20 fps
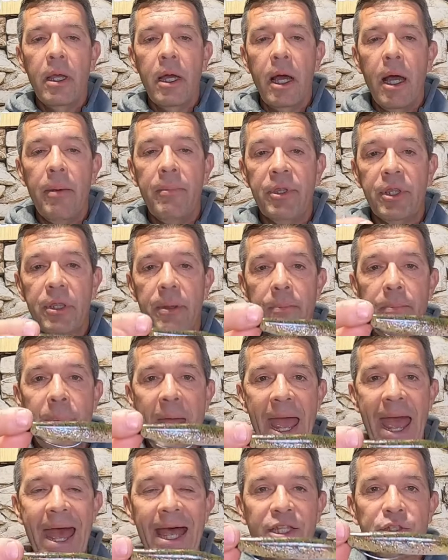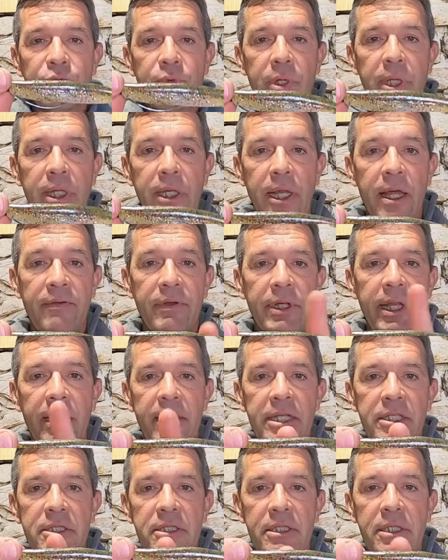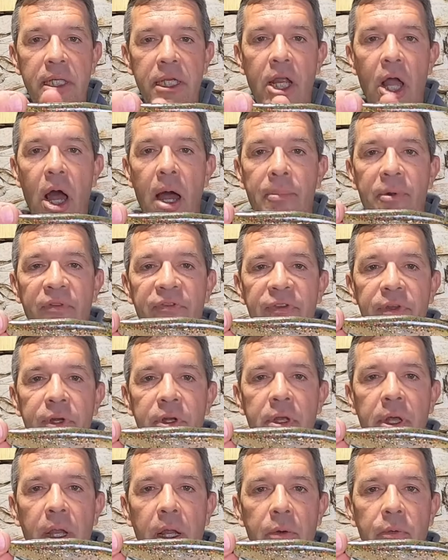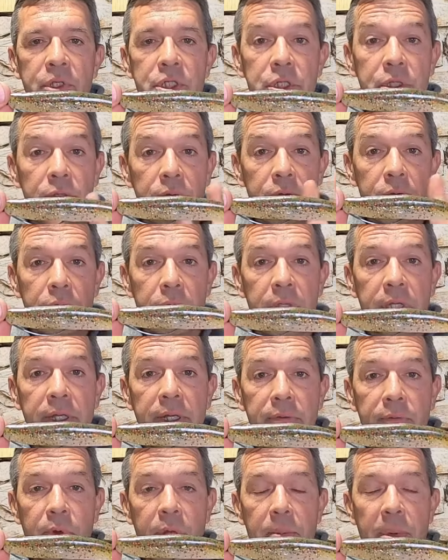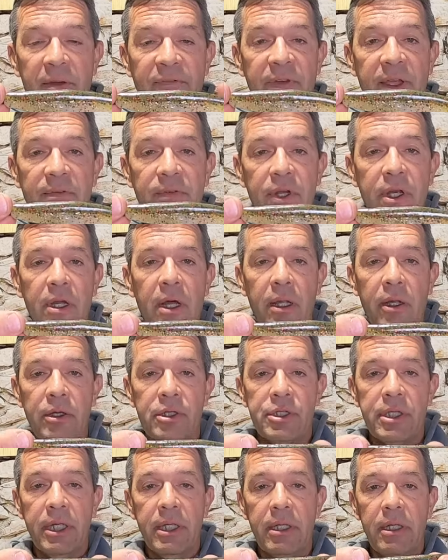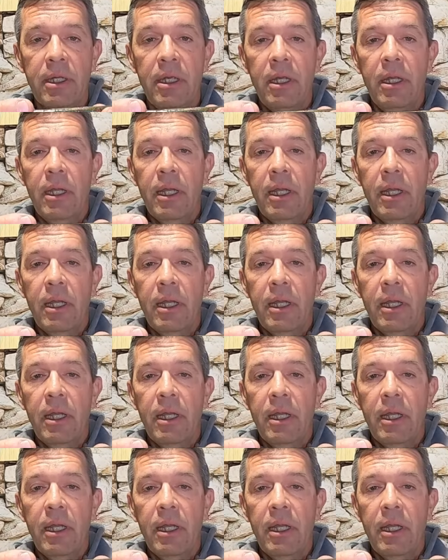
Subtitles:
But the bass really love it. Now this is in a copperfield color, which is really one of my favorite colors in